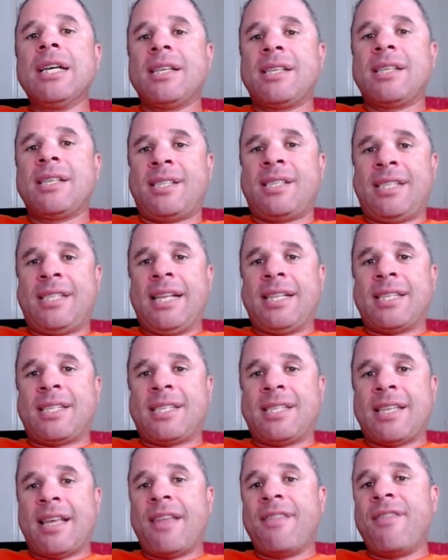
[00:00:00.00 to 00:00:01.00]

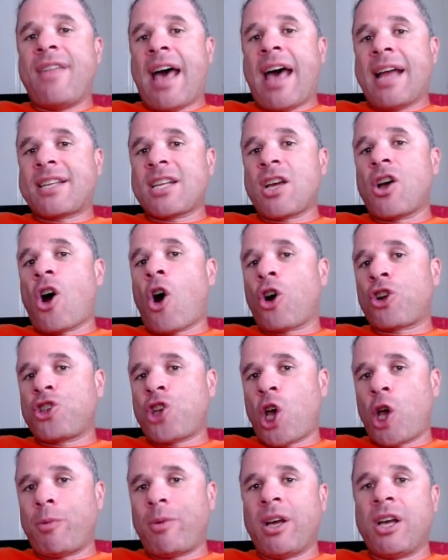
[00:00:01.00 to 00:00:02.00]
since that
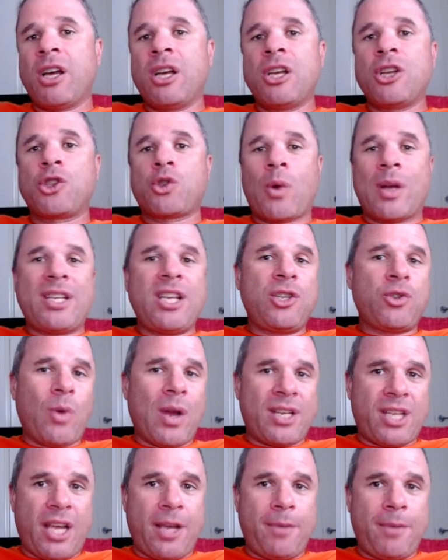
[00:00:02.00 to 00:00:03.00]
October
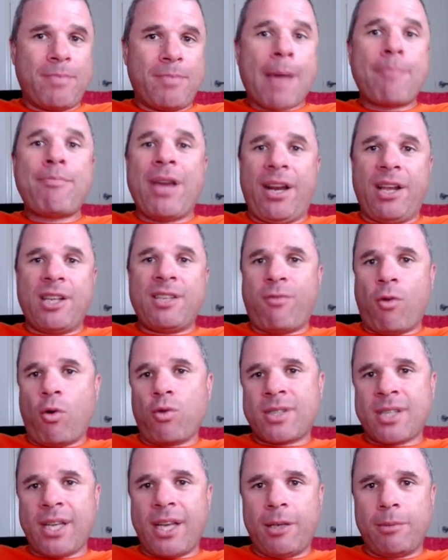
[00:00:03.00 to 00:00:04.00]
2020 Appendix
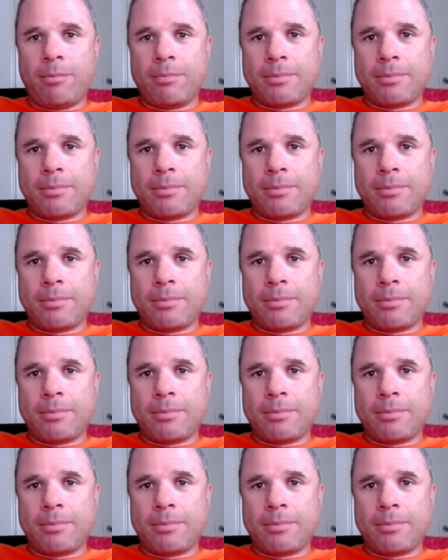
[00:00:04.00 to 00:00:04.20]
4C.